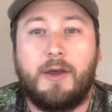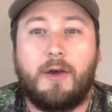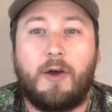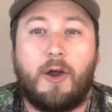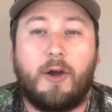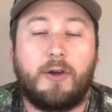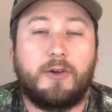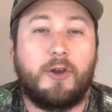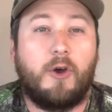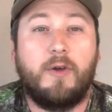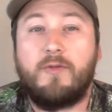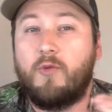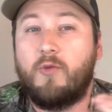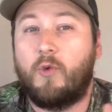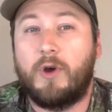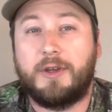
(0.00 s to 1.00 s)
hard to know
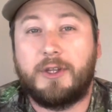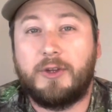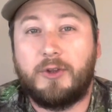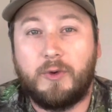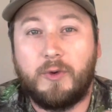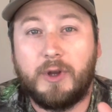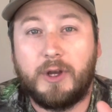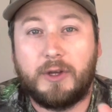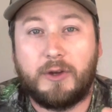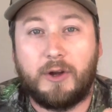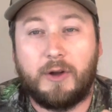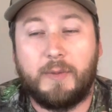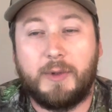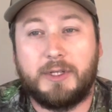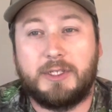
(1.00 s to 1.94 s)
even what to do in a tournament